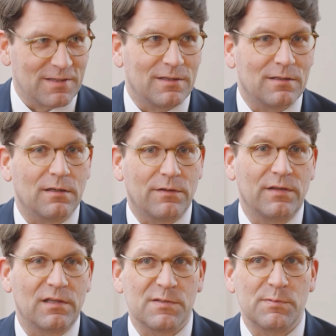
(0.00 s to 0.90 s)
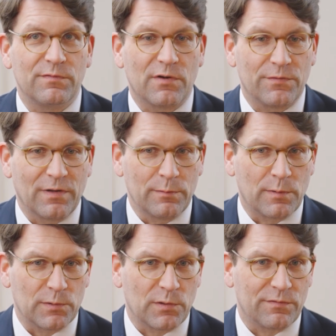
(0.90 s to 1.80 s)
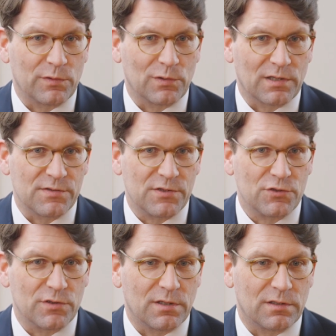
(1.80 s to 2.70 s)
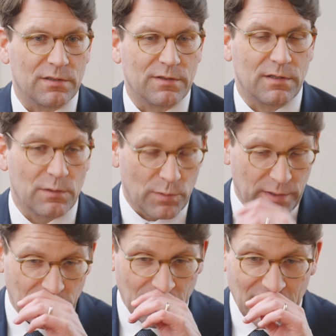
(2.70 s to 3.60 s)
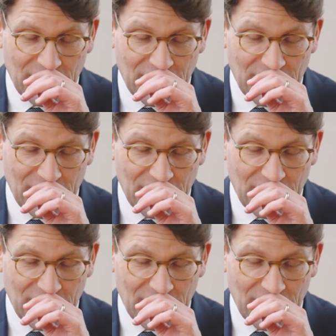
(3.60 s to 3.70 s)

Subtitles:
And I think that's been very valuable to have an organization that in a way